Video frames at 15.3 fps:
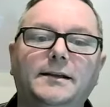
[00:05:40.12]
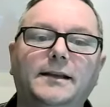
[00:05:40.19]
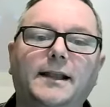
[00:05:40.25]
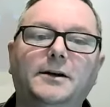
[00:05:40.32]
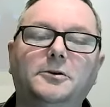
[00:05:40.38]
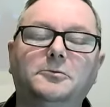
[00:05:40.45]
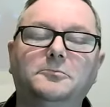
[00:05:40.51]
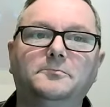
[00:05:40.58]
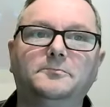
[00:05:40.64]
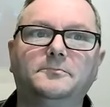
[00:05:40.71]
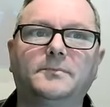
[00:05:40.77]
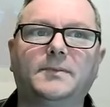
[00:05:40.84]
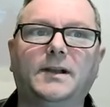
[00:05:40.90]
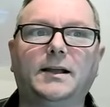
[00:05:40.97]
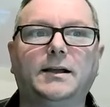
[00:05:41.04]
Now,
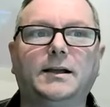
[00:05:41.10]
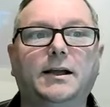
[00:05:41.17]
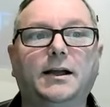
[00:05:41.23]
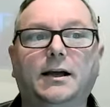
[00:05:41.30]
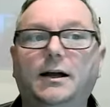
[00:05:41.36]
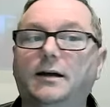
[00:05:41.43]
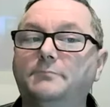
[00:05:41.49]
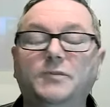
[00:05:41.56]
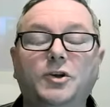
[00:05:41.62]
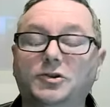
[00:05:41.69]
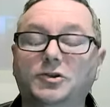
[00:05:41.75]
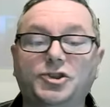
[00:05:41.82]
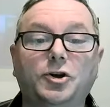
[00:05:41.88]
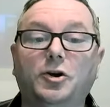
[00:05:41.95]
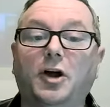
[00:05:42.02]
I'm
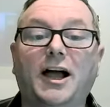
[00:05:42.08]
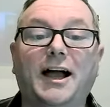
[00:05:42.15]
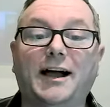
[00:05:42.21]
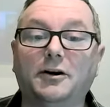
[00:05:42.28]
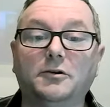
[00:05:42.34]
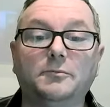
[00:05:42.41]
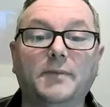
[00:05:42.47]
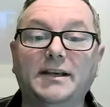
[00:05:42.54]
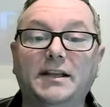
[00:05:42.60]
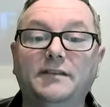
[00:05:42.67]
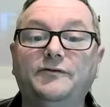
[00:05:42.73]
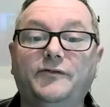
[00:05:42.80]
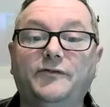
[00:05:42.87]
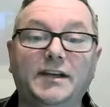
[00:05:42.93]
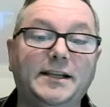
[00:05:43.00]
not sure how
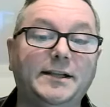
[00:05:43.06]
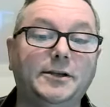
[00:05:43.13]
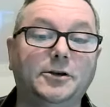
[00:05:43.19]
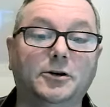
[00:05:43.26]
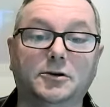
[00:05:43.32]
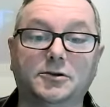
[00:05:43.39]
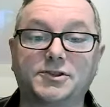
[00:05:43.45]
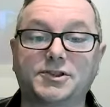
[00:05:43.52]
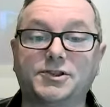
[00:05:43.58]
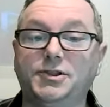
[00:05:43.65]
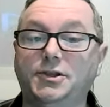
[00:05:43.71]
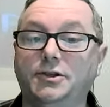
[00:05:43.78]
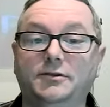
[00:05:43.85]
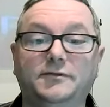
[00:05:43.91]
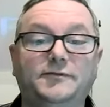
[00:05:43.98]
many videos
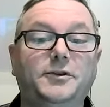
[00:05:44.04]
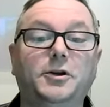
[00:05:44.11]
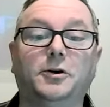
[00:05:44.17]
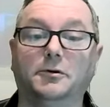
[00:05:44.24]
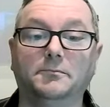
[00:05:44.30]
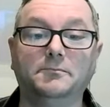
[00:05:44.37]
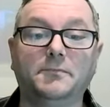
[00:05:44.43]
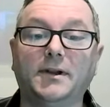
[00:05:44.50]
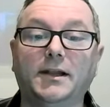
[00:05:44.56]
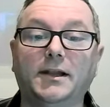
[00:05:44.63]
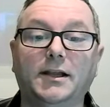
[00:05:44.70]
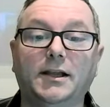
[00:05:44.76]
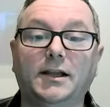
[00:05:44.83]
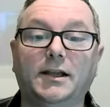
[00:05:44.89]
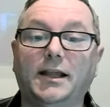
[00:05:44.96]
you've done.
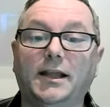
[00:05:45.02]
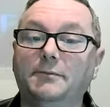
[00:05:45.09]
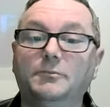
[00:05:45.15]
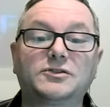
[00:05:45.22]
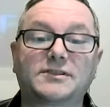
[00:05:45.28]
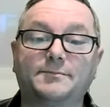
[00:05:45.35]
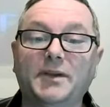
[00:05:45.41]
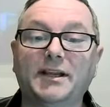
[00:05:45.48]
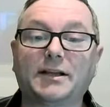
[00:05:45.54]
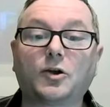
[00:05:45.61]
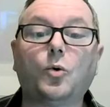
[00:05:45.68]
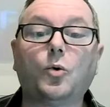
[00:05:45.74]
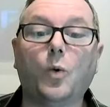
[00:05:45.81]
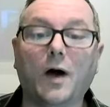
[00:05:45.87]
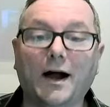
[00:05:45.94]
It must
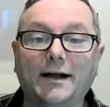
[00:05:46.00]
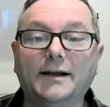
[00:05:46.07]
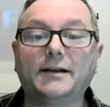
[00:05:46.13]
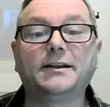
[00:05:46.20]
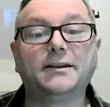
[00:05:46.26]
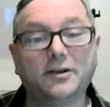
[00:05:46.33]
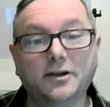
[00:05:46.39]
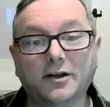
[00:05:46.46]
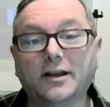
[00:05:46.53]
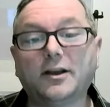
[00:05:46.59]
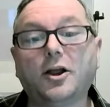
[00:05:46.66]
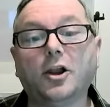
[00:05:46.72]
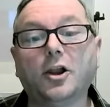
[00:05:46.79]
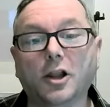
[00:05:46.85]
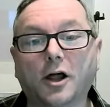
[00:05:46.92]
be quite an,
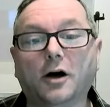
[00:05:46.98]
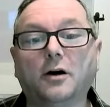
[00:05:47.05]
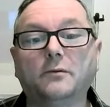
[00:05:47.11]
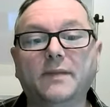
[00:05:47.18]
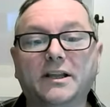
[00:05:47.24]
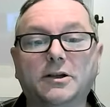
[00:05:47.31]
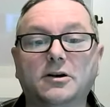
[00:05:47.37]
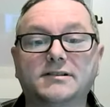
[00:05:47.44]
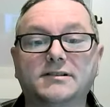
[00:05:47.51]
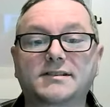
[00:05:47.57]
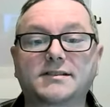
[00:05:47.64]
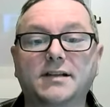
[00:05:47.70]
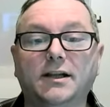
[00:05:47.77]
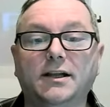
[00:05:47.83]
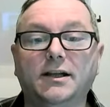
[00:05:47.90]
a lot
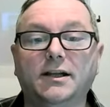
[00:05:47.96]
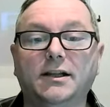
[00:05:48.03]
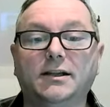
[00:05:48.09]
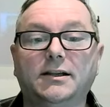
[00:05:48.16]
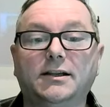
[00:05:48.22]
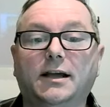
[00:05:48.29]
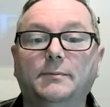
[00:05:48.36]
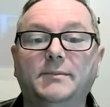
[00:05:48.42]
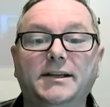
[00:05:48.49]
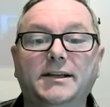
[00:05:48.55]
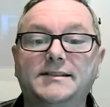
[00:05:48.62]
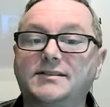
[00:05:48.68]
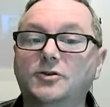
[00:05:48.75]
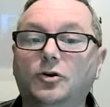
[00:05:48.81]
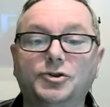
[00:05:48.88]
because, I
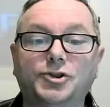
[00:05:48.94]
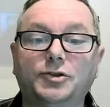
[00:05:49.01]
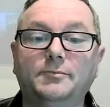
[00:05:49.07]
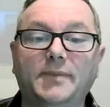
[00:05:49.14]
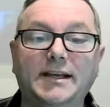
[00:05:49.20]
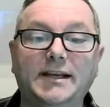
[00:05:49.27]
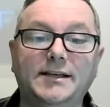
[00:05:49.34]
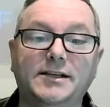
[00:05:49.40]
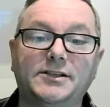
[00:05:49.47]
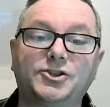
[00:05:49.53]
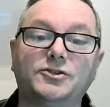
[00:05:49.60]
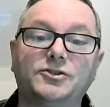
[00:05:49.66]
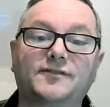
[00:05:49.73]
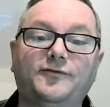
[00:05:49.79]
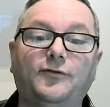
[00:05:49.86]
mean, social media is
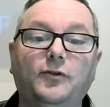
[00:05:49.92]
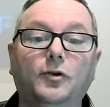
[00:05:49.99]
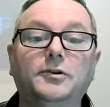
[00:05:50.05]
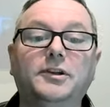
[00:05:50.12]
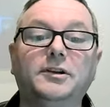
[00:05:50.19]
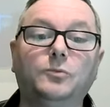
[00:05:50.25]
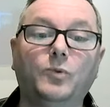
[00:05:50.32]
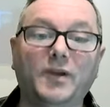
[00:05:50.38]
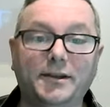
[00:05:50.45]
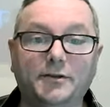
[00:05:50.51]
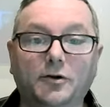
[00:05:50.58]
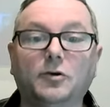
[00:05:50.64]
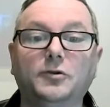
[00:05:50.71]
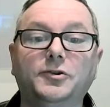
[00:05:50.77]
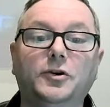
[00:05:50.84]
just flooded
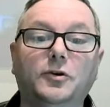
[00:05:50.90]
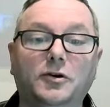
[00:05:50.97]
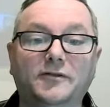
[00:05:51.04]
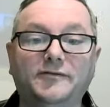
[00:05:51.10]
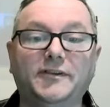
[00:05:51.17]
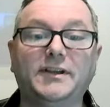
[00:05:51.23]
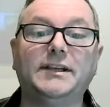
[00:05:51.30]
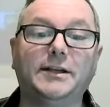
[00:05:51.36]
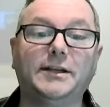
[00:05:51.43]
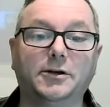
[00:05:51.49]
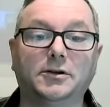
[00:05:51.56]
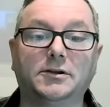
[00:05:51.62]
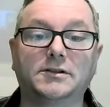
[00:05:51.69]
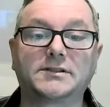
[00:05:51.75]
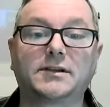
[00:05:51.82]
with all your
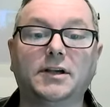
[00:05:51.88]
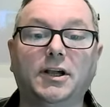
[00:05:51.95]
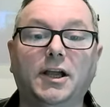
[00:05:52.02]
videos.